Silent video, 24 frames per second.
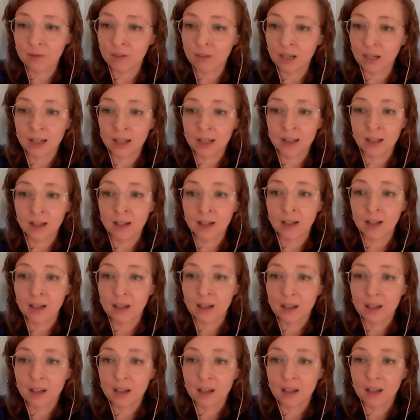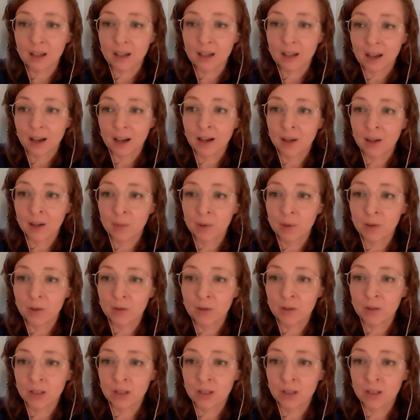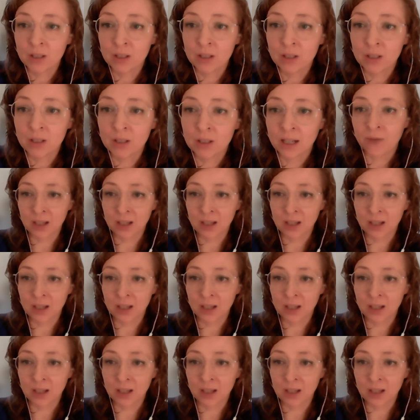You can then unmute yourself.